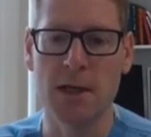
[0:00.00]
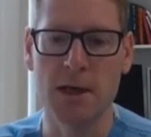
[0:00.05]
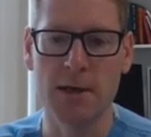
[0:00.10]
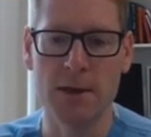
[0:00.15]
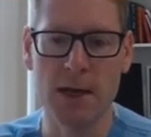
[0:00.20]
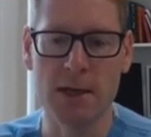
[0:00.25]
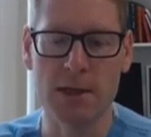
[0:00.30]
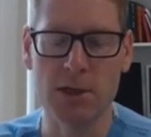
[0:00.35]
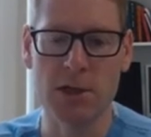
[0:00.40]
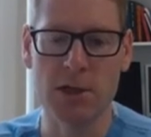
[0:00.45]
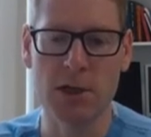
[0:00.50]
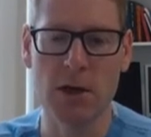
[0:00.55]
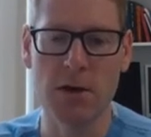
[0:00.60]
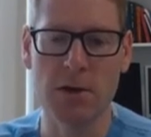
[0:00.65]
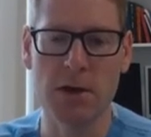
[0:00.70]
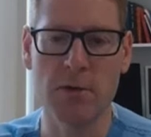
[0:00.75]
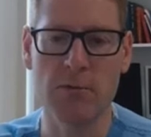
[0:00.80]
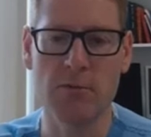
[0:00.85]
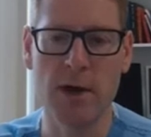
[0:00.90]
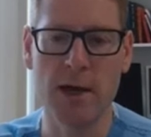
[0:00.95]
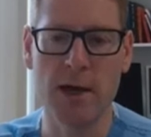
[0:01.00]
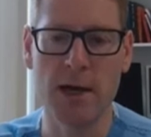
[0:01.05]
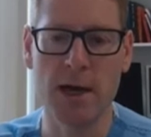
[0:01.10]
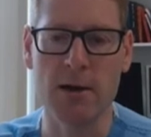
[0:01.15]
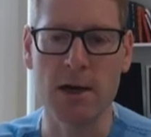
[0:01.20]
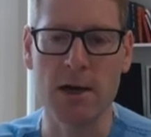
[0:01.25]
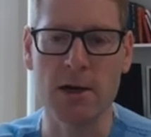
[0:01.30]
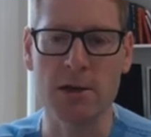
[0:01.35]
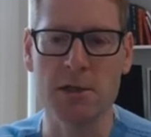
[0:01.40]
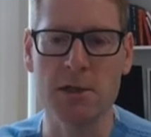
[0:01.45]
and that's shown in the red
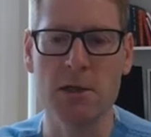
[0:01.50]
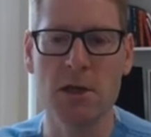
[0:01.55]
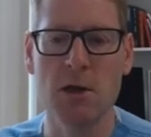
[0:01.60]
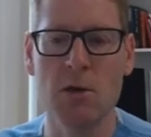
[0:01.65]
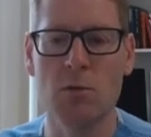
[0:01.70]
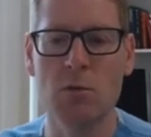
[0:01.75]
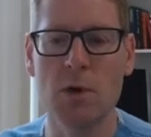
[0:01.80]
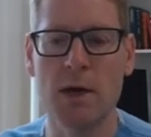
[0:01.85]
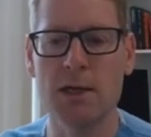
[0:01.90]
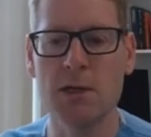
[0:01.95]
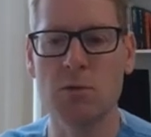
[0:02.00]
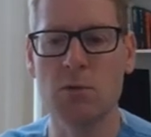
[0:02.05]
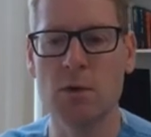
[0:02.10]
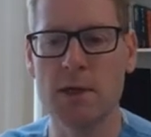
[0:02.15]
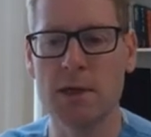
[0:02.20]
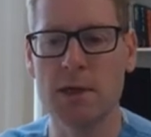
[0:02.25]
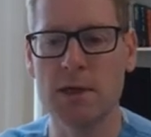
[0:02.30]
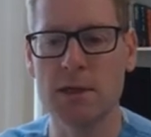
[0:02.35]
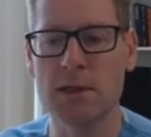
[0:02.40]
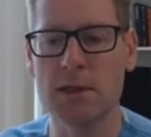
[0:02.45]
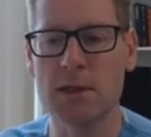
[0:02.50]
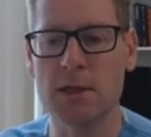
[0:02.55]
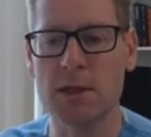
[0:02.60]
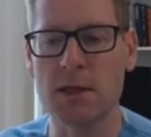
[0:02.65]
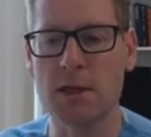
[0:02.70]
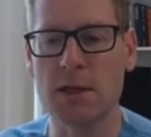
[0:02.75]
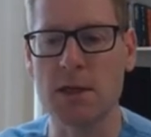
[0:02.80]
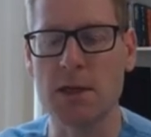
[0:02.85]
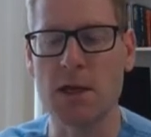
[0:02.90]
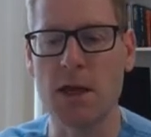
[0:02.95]
arrows, whereas when it's
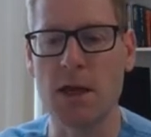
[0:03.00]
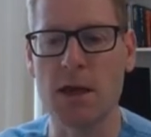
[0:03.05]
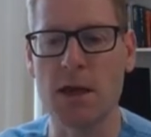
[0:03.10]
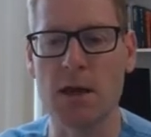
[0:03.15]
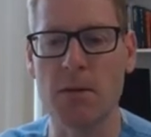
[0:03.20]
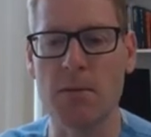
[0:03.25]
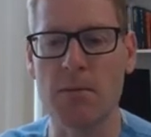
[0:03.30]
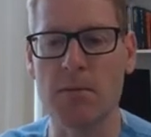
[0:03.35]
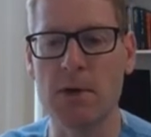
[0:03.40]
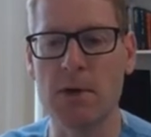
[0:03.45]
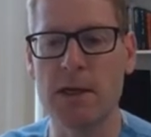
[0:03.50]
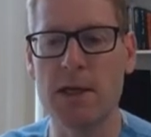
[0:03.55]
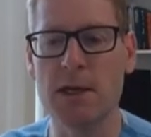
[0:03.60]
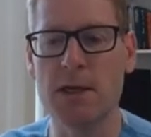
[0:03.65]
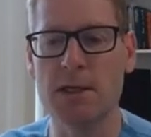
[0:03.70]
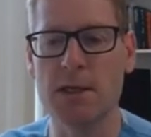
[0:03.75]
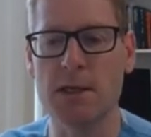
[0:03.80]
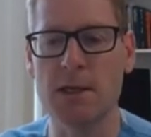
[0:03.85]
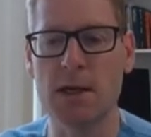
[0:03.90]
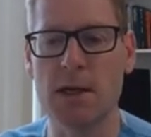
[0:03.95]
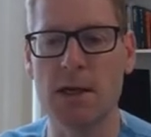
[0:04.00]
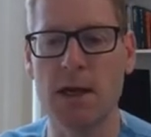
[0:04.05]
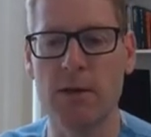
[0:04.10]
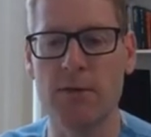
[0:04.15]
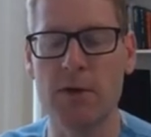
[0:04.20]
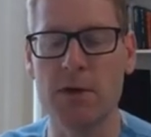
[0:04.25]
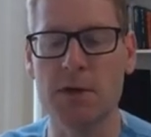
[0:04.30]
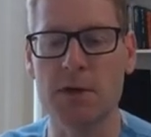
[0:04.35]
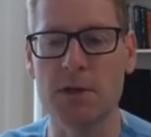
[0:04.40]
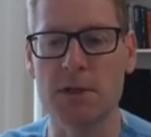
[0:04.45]
the um, lead is in the
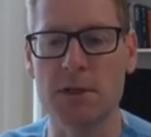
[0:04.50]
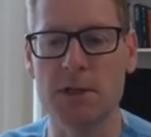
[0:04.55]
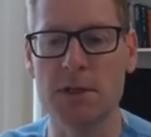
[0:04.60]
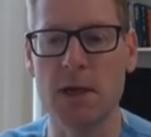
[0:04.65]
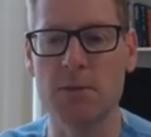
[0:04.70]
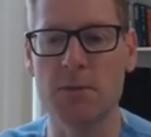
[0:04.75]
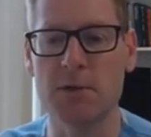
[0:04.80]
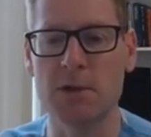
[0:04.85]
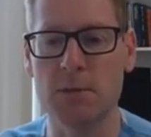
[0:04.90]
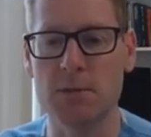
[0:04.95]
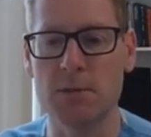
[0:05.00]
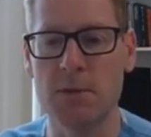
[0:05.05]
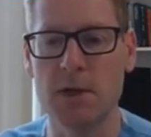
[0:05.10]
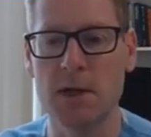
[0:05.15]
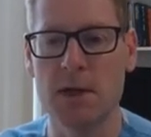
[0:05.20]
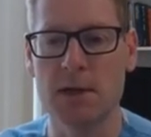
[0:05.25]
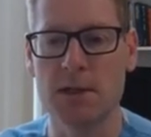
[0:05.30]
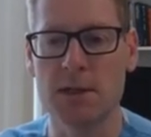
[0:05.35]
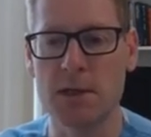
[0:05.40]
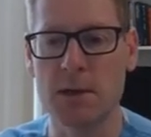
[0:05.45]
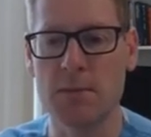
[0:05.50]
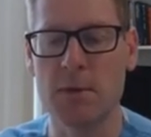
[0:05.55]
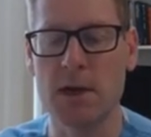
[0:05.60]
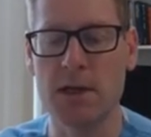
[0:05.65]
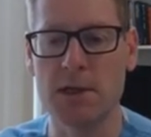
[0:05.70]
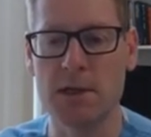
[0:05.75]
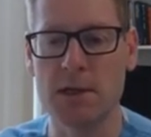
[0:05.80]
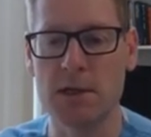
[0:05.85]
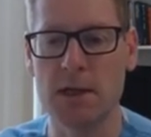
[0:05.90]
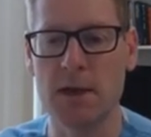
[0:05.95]
left ventricular septum,
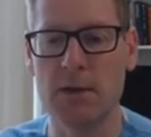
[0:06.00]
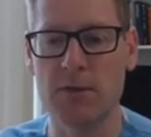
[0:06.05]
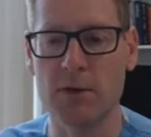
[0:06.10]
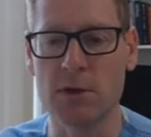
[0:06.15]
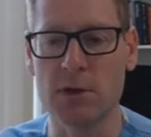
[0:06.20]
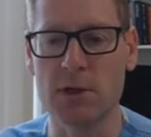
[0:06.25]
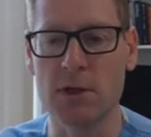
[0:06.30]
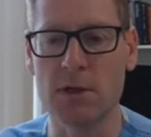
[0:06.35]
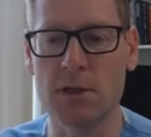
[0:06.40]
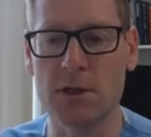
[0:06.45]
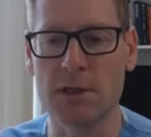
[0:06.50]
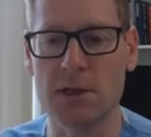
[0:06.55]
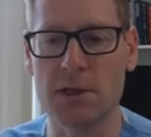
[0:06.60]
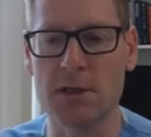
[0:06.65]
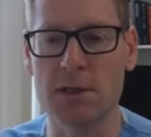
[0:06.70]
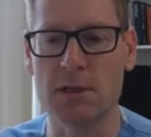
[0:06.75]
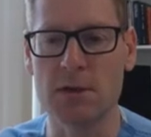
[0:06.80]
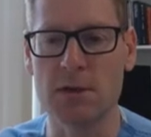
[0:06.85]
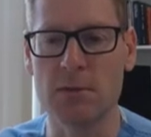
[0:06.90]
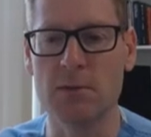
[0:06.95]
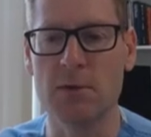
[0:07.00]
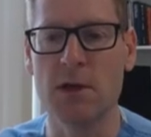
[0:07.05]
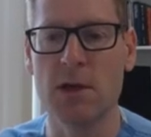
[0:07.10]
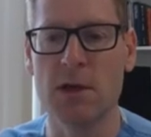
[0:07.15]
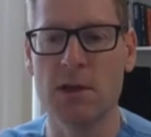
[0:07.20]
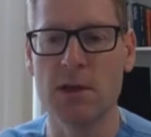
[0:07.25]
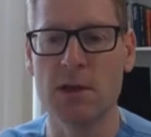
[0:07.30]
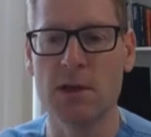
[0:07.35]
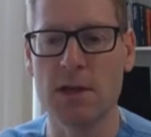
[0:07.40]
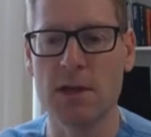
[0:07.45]
stimulating left conducting system,
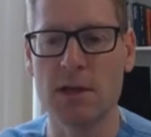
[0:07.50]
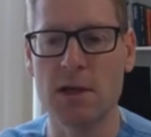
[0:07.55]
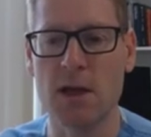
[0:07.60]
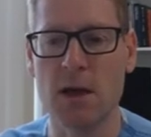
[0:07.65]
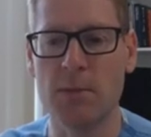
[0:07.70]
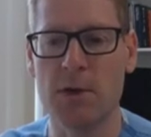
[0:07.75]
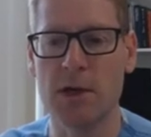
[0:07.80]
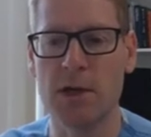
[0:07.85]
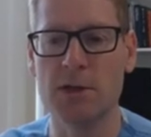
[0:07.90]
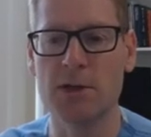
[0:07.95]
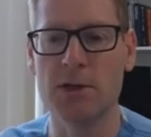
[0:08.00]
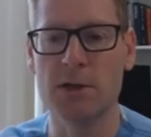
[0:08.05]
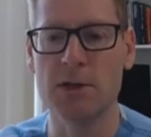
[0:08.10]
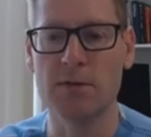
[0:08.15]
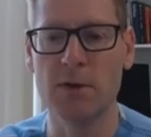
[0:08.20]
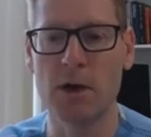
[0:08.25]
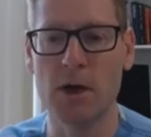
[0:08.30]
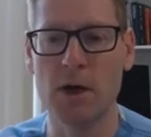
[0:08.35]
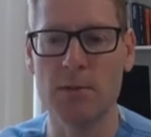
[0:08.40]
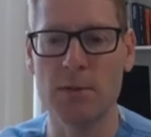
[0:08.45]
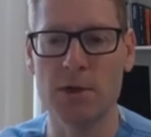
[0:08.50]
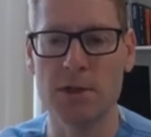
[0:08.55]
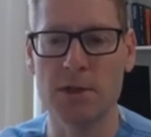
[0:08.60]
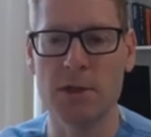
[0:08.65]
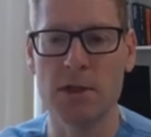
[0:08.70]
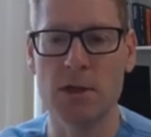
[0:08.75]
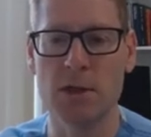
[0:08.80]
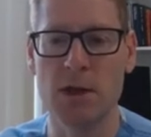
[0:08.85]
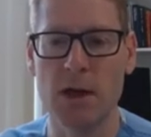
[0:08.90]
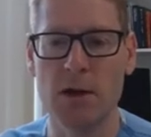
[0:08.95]
the Purkinje fibers
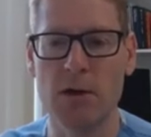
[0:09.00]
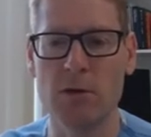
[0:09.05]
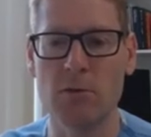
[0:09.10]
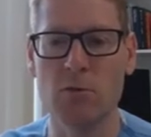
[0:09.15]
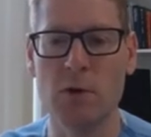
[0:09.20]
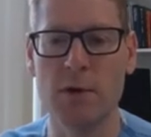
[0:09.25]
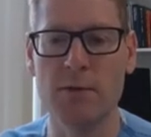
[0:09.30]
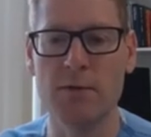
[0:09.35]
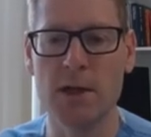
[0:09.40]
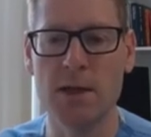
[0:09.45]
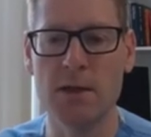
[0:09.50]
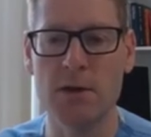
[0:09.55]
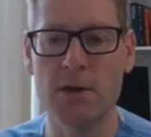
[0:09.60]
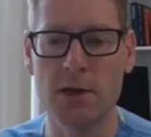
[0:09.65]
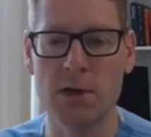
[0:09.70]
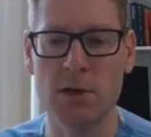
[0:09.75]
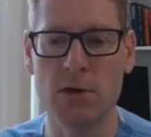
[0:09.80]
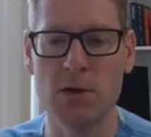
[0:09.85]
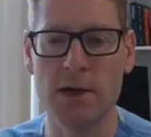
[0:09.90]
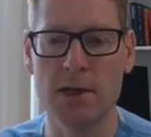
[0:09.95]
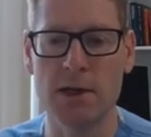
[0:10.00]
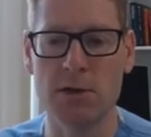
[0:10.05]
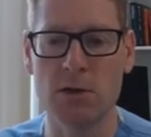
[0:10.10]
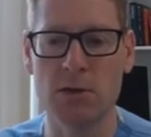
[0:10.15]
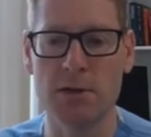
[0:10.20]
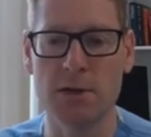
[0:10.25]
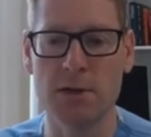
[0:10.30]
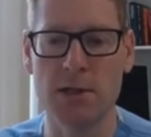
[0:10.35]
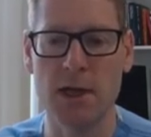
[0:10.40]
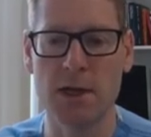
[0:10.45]
are within the QRS
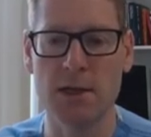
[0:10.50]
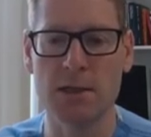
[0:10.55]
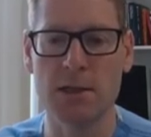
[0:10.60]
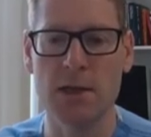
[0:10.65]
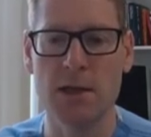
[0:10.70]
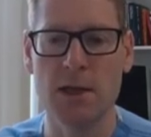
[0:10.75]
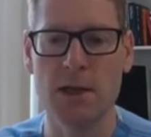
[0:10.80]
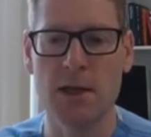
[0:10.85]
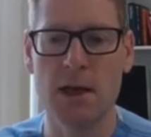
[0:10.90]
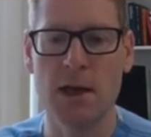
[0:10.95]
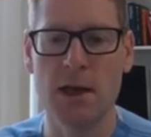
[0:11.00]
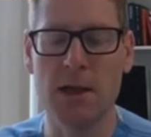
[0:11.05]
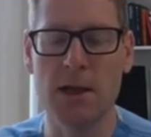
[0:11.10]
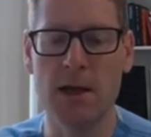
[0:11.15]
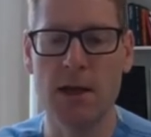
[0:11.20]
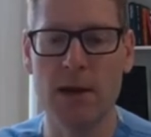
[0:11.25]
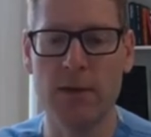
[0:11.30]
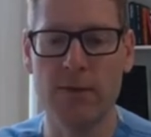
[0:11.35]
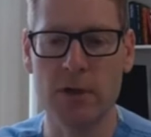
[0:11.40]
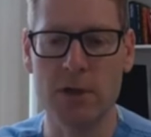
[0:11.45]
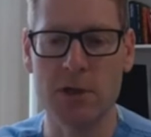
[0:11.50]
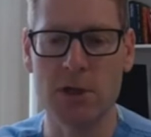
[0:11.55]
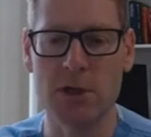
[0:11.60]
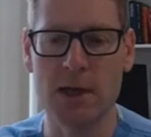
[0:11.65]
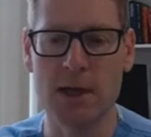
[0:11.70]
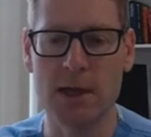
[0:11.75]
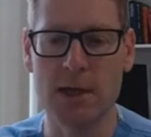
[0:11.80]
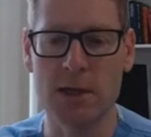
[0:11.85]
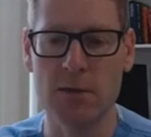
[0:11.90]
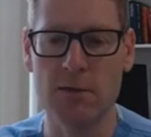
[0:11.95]
onset. And the left
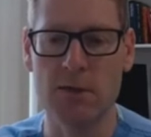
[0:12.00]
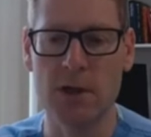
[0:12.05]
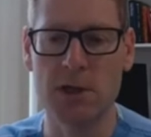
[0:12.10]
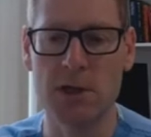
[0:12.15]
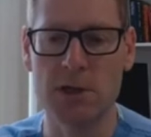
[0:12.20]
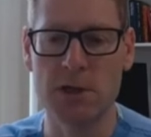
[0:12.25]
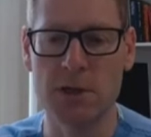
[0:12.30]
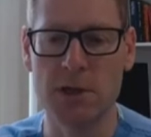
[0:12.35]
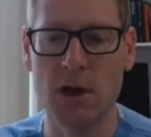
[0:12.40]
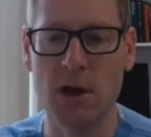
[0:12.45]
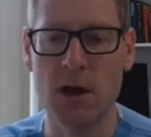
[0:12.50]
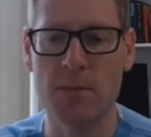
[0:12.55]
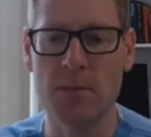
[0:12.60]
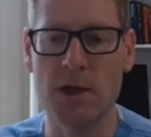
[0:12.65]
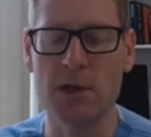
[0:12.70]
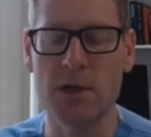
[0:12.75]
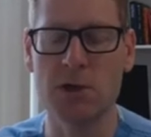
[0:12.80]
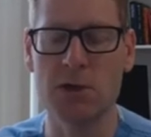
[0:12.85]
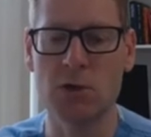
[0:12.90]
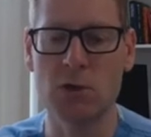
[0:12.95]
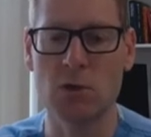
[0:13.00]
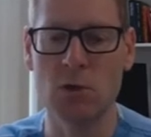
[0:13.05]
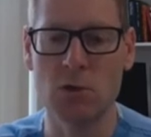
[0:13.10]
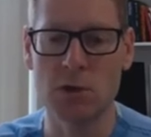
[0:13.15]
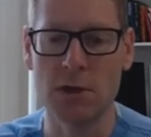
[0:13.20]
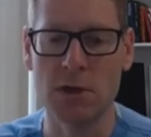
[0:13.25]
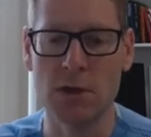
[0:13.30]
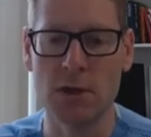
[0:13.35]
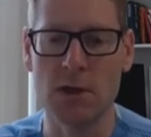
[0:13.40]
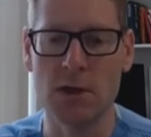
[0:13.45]
ventricular activation time is
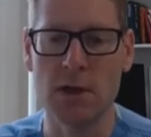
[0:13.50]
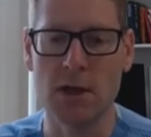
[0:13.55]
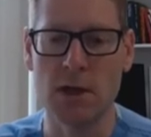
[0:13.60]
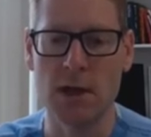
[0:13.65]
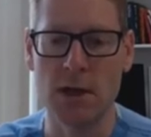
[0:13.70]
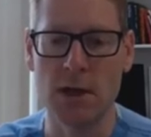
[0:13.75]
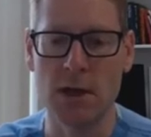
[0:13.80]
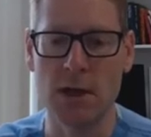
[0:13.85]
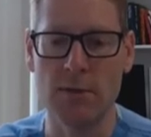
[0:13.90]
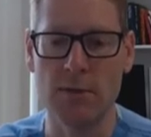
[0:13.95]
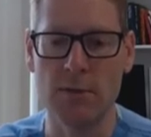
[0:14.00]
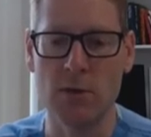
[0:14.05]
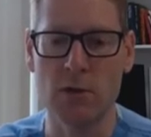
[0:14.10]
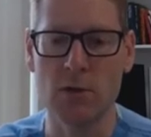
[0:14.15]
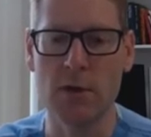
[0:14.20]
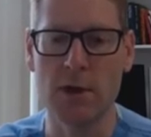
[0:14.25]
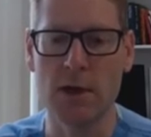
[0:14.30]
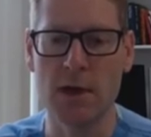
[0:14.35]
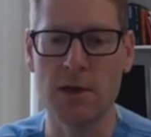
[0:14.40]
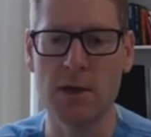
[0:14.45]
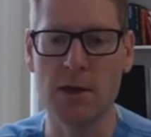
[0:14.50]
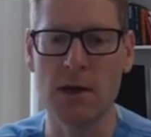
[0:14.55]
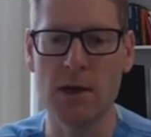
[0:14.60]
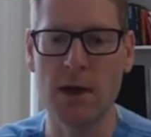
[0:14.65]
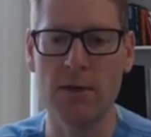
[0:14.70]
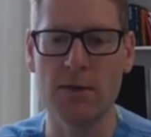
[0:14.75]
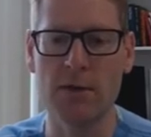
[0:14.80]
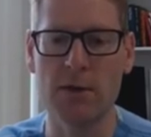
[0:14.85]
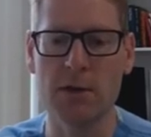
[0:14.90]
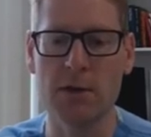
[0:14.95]
shorter if you're in the
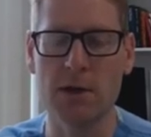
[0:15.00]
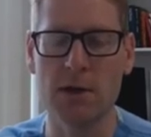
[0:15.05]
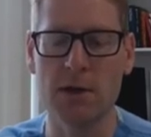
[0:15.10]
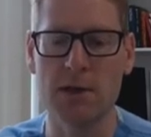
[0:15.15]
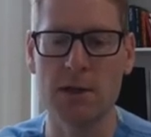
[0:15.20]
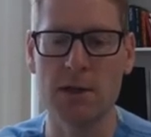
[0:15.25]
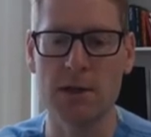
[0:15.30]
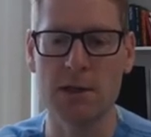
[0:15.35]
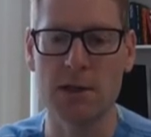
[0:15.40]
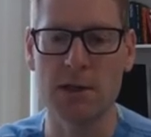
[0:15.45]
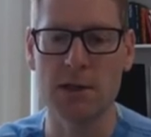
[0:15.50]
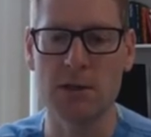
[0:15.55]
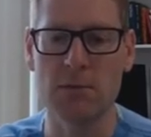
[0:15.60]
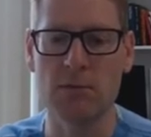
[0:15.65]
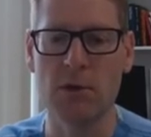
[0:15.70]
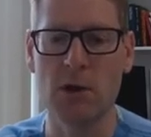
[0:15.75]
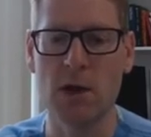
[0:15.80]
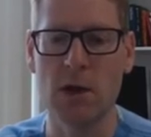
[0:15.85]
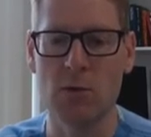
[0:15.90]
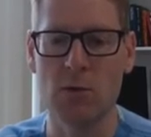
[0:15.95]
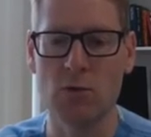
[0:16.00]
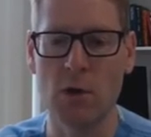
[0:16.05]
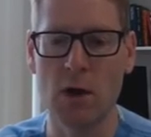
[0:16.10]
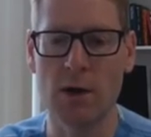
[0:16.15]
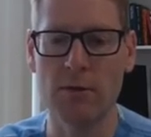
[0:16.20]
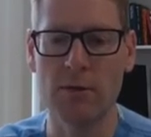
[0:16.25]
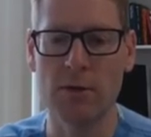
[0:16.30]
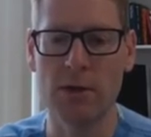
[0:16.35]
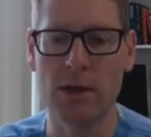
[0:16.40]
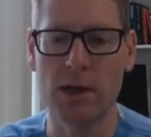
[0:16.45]
left conducting system
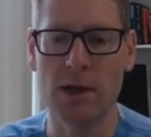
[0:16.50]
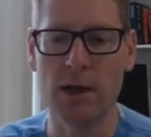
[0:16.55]
rather than